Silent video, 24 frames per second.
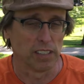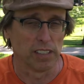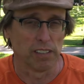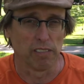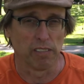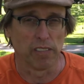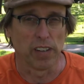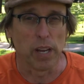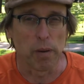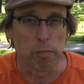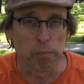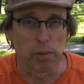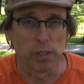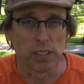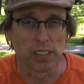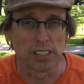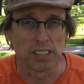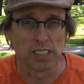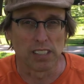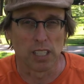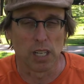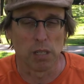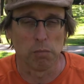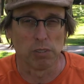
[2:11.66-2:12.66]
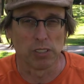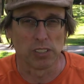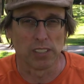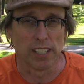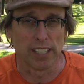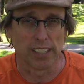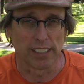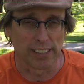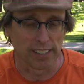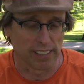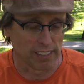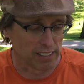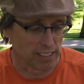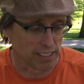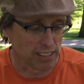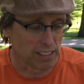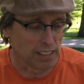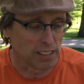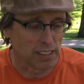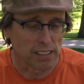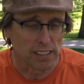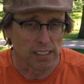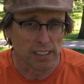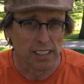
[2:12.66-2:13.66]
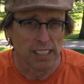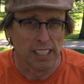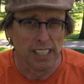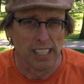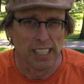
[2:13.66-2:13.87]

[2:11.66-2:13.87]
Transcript: vaporous and almost not there at all,